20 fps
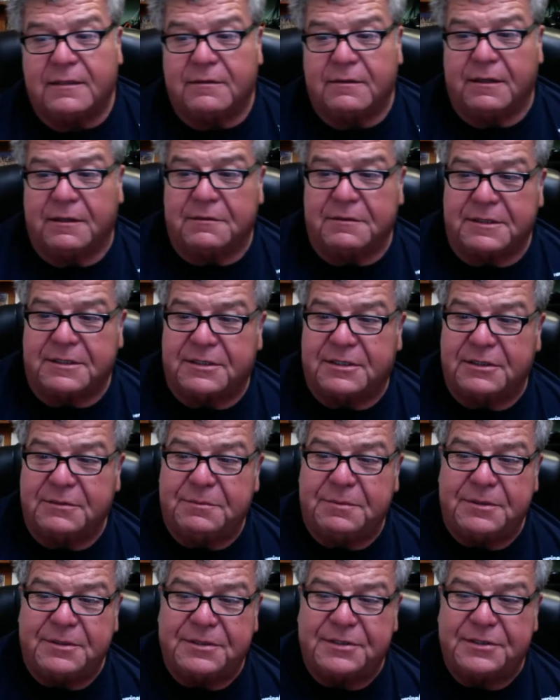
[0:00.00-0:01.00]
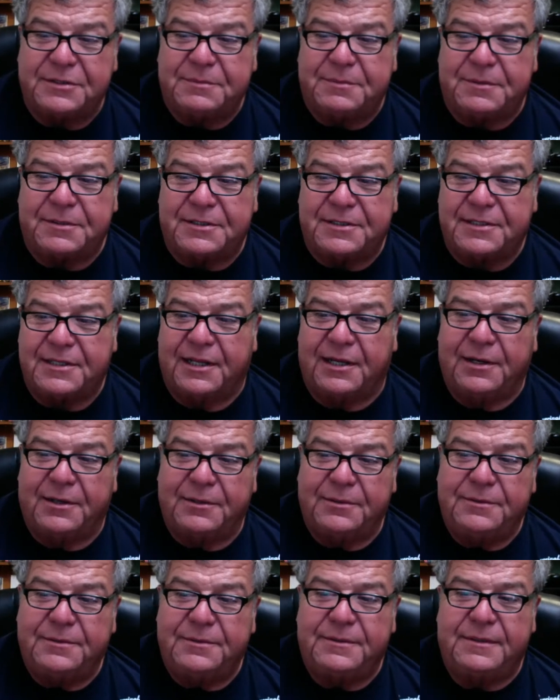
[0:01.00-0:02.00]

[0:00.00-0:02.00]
where it was super, super slow,